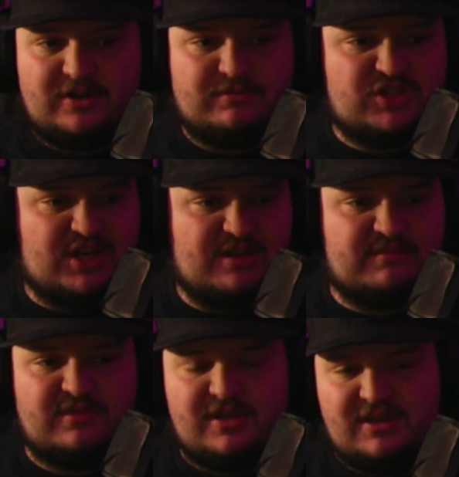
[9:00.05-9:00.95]
She
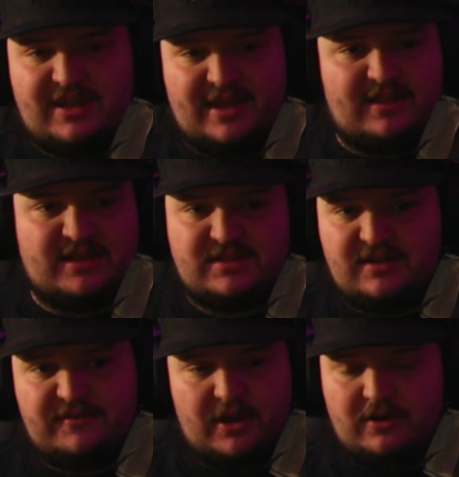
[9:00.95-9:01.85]
can't let
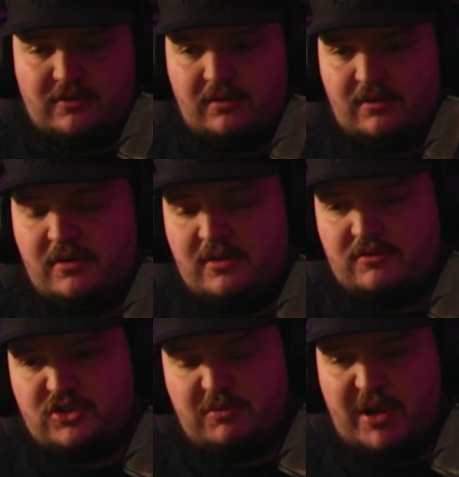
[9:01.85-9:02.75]
stuff go.
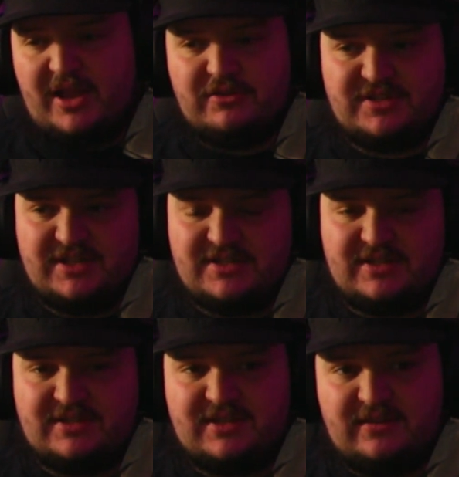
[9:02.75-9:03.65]
She piles things to
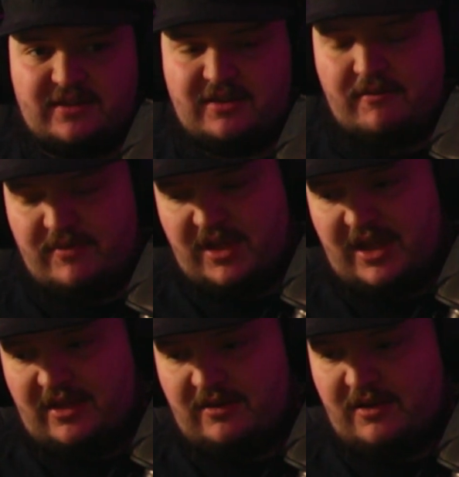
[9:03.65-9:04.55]
the ceiling,
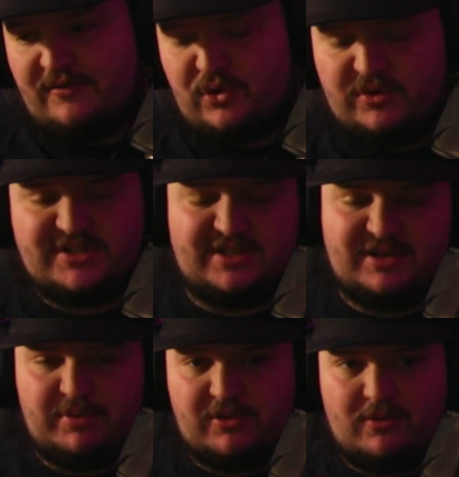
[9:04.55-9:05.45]
and of course, in
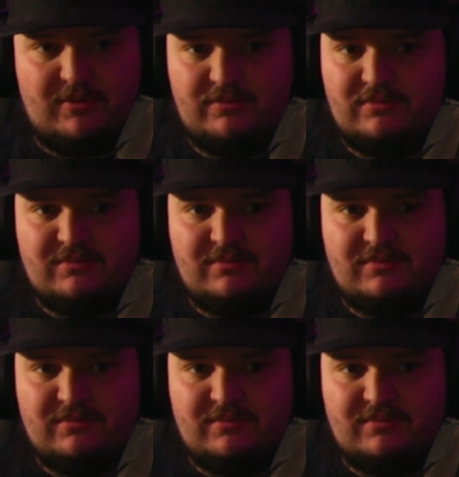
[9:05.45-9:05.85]
typical,